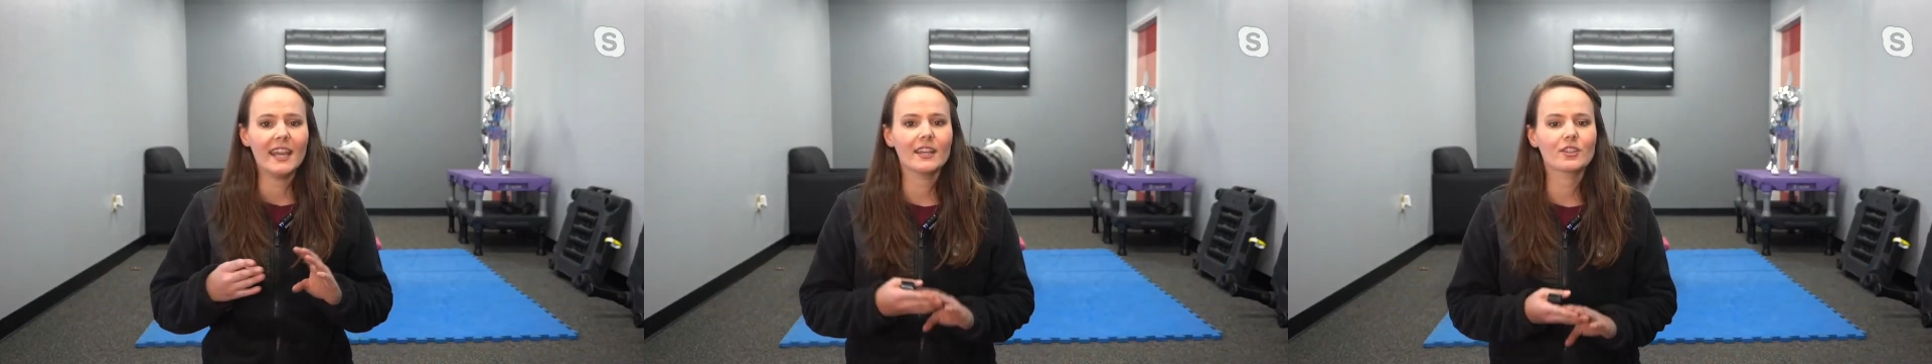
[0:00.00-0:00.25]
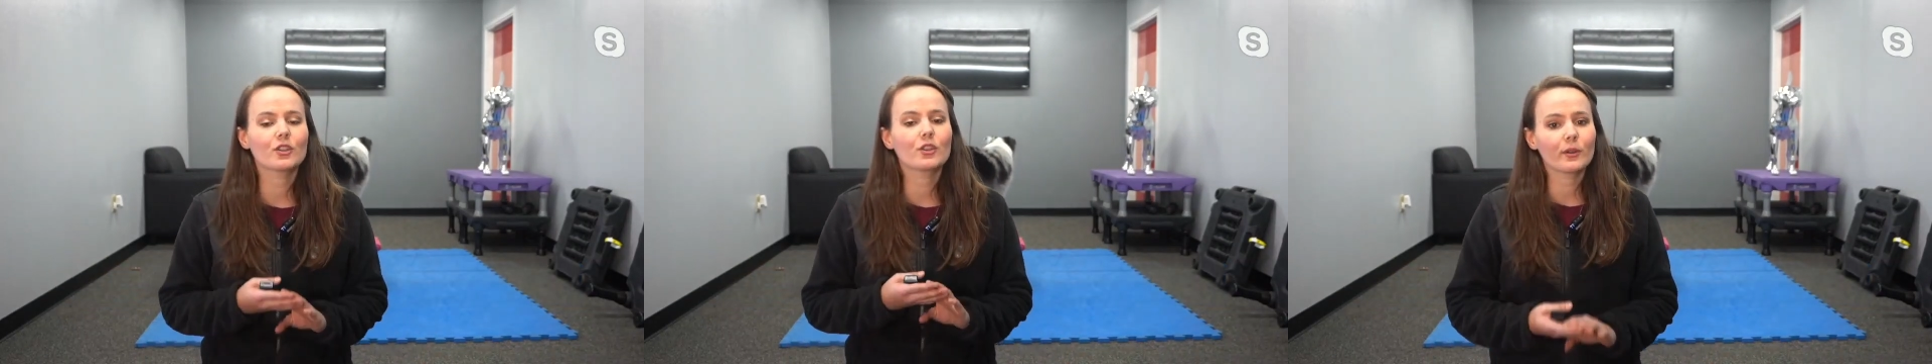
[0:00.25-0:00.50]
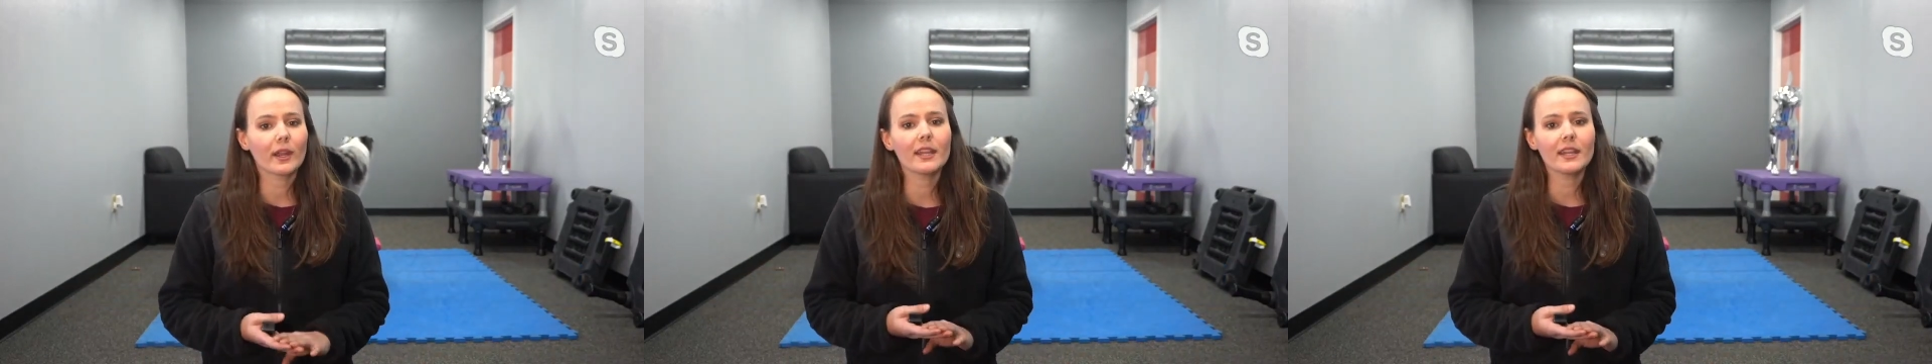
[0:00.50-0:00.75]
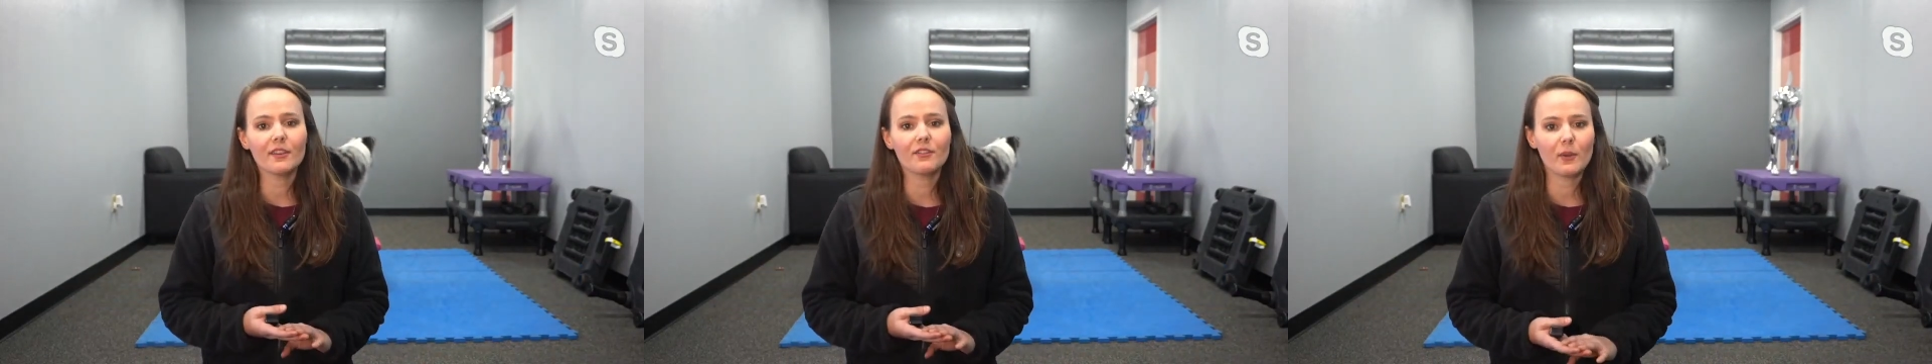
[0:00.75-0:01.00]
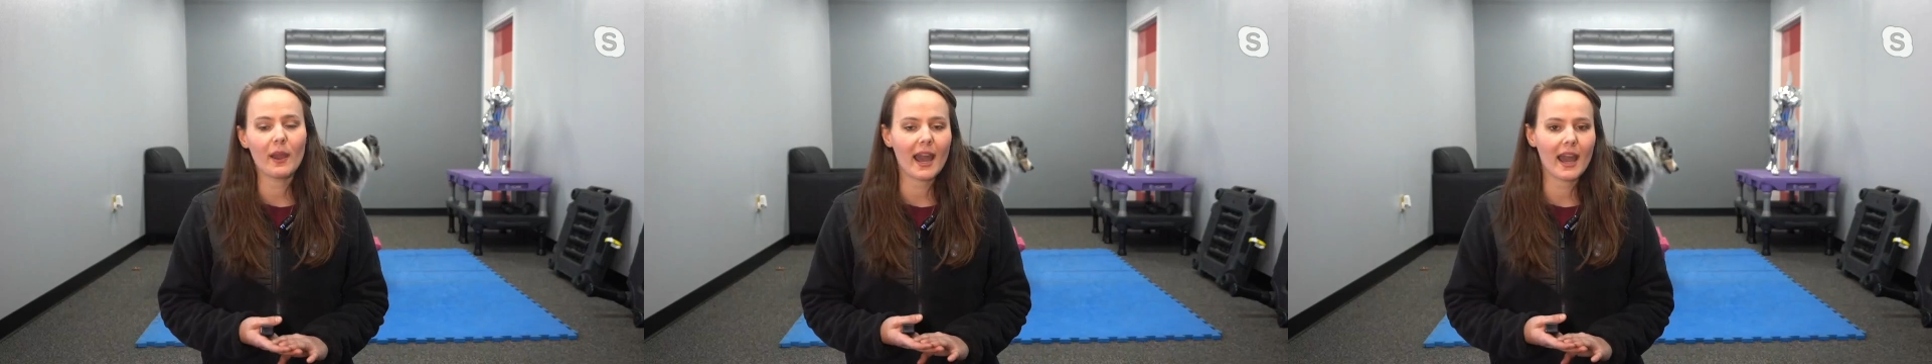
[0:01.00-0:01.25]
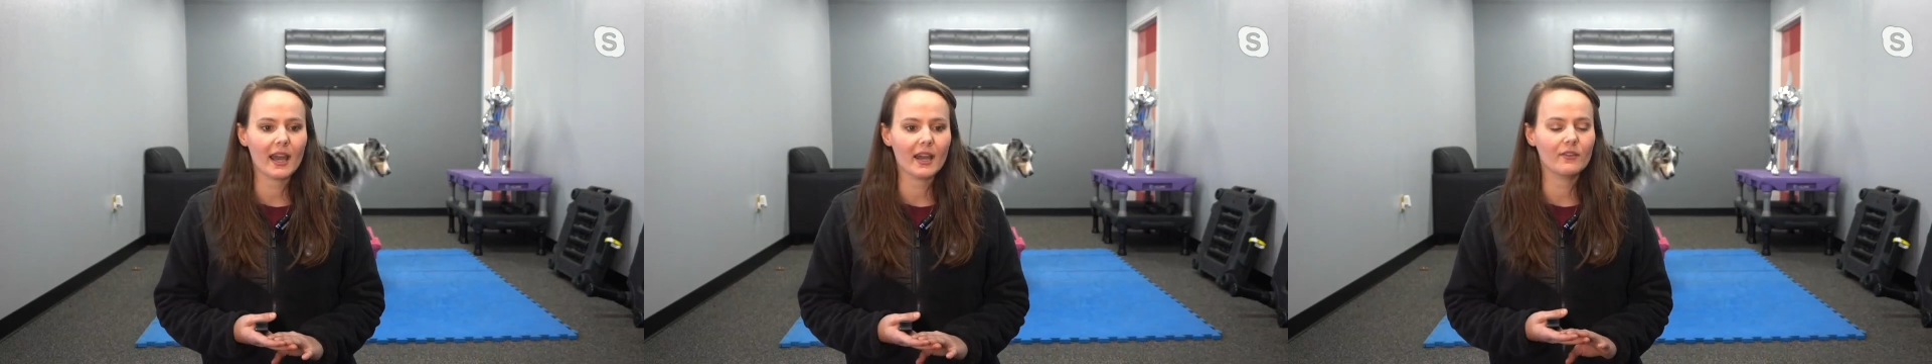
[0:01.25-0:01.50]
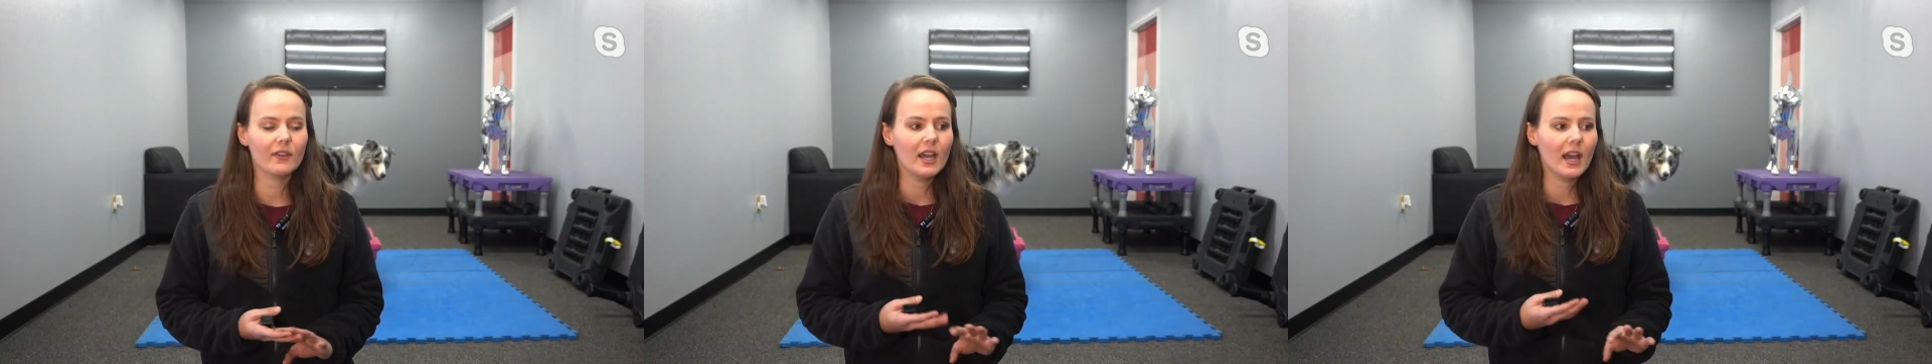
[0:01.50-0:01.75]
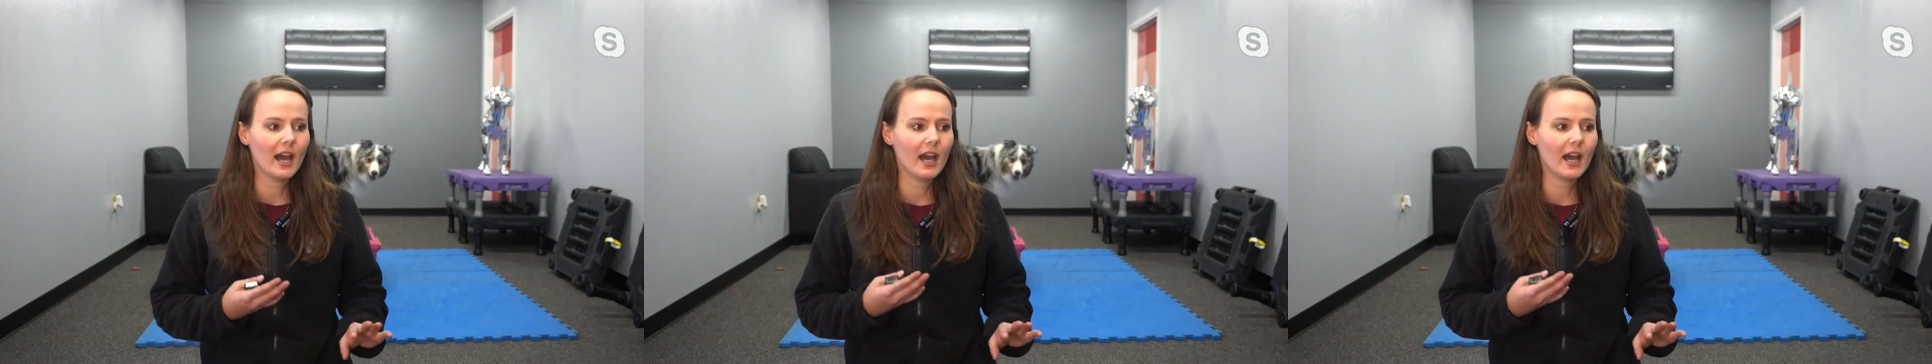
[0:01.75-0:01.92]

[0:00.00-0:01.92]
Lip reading: It's great if you have